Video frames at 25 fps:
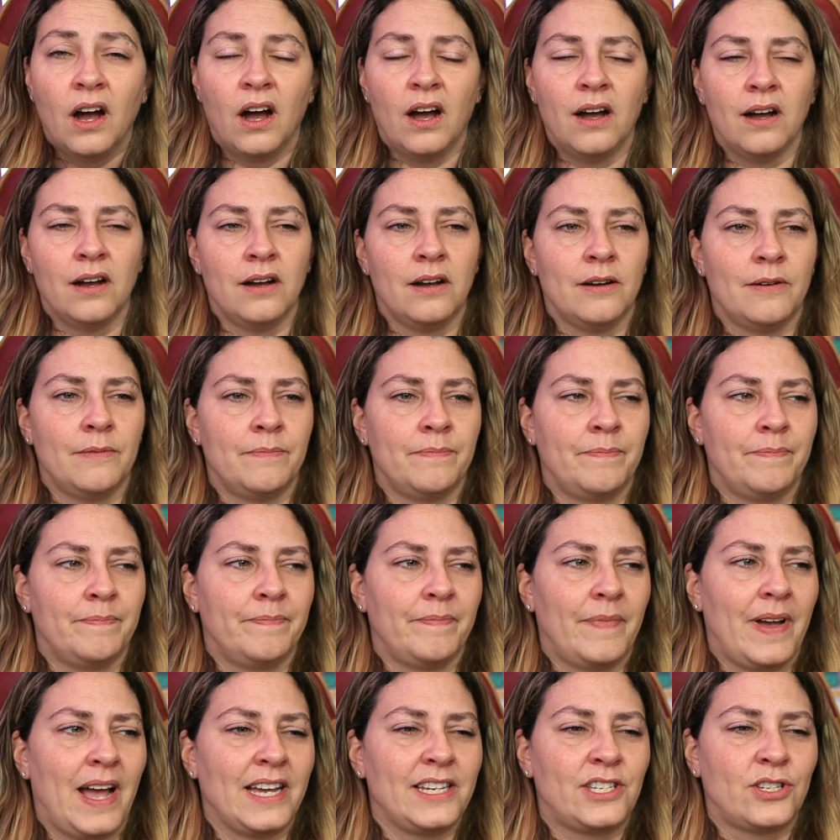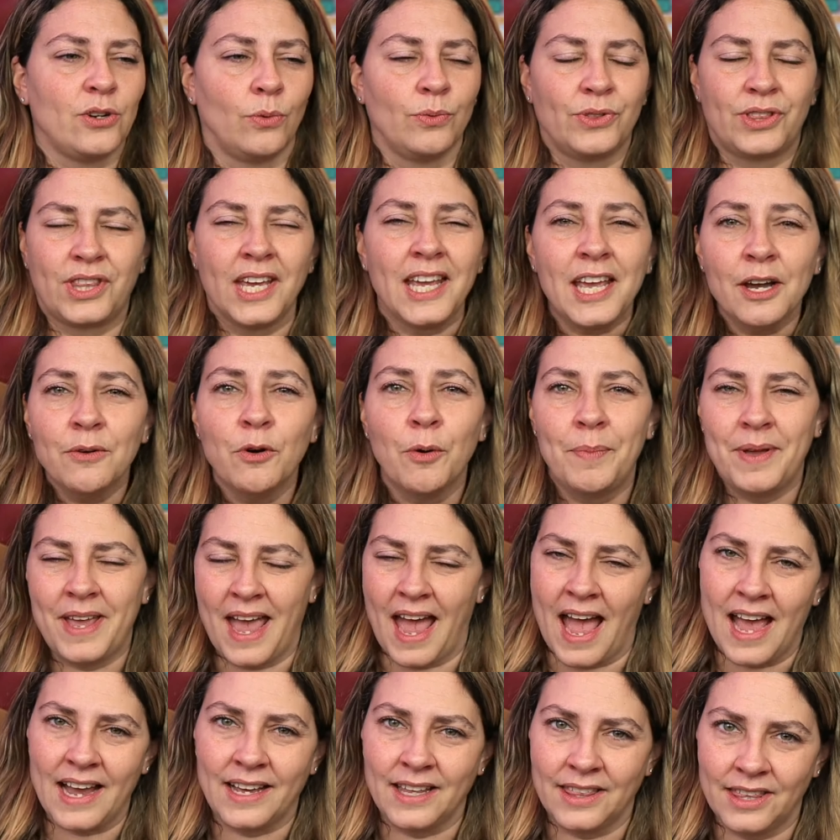I don't think it will be
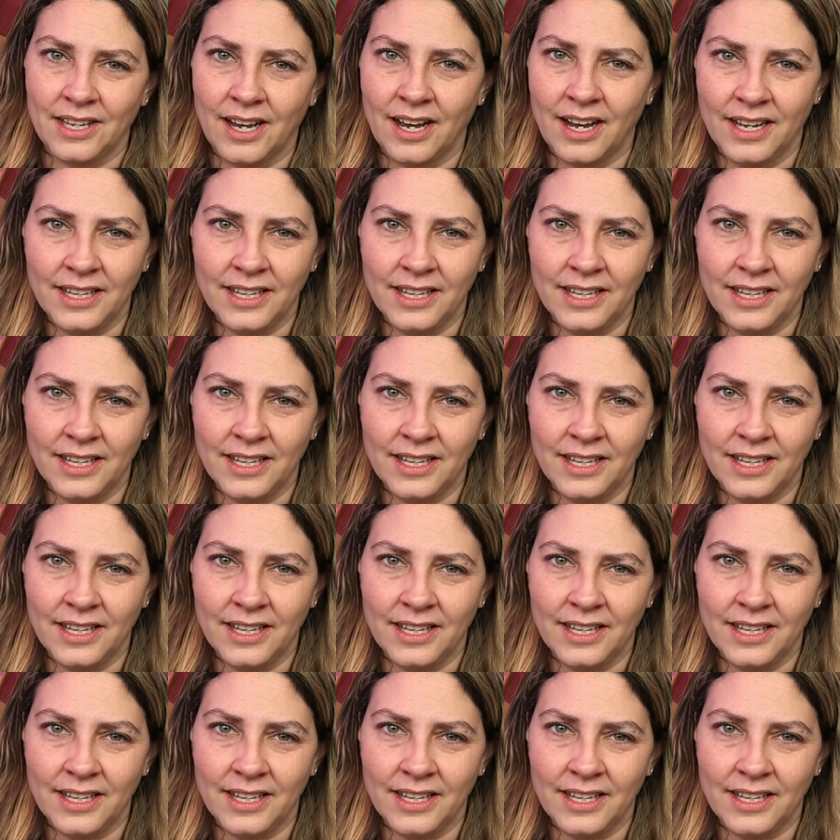Agatha.